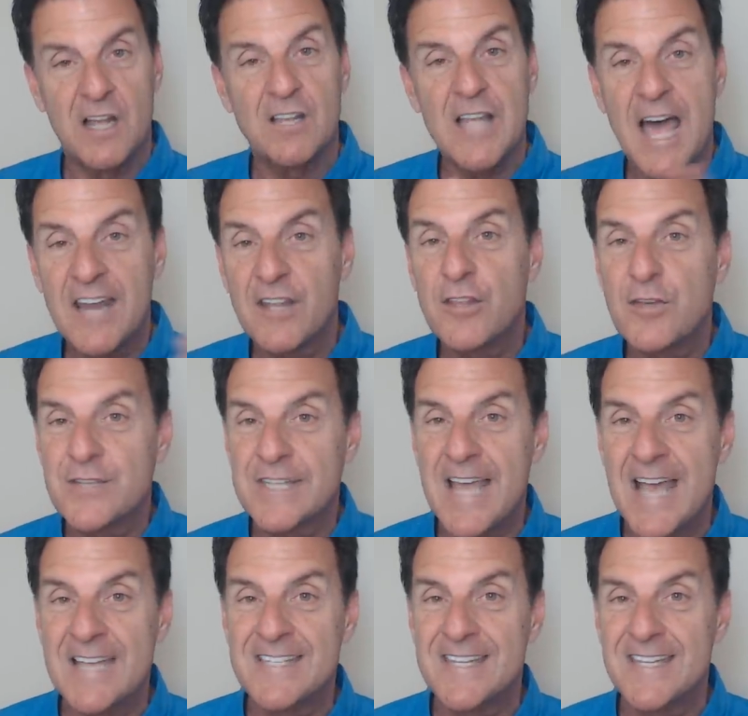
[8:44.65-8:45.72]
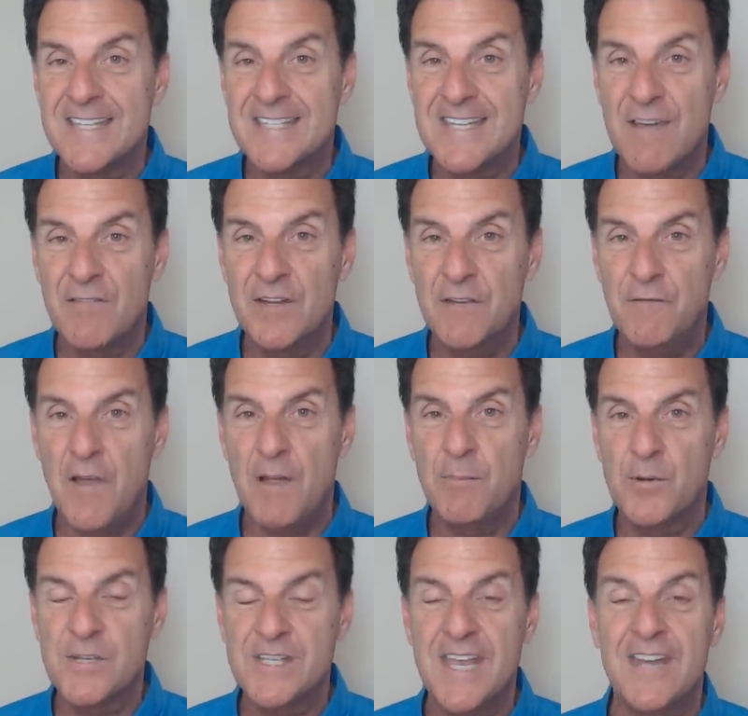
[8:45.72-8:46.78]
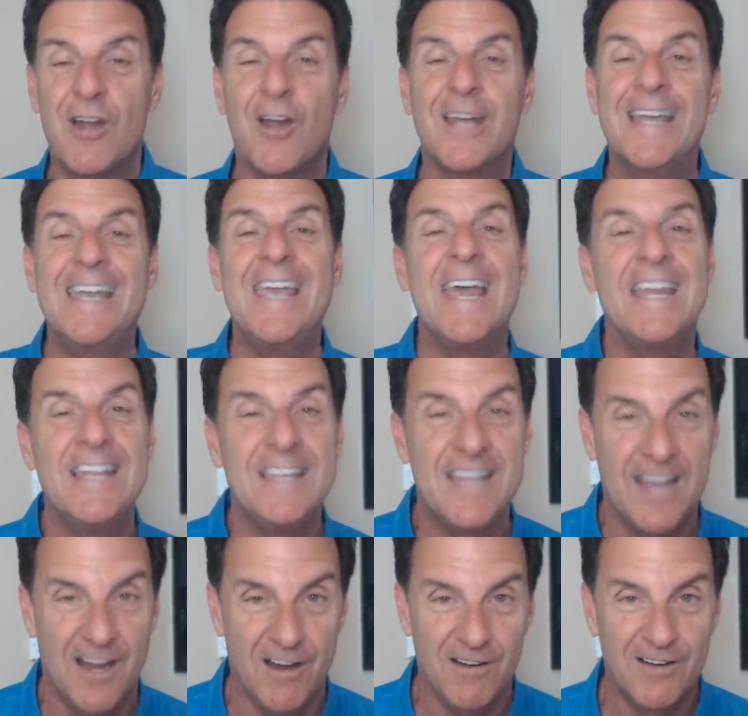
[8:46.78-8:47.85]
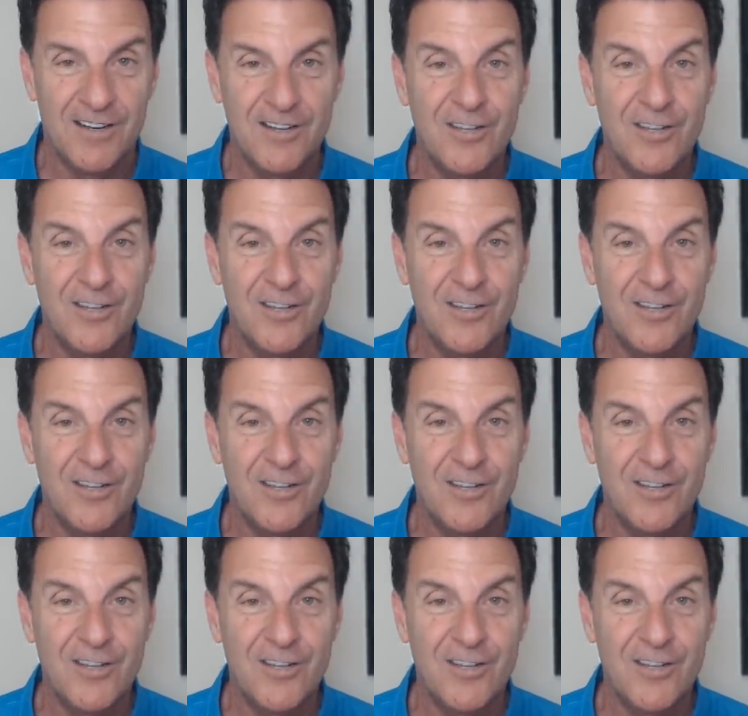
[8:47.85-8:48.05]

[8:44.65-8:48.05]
A lot of those guys in the seventy-five percent are getting there.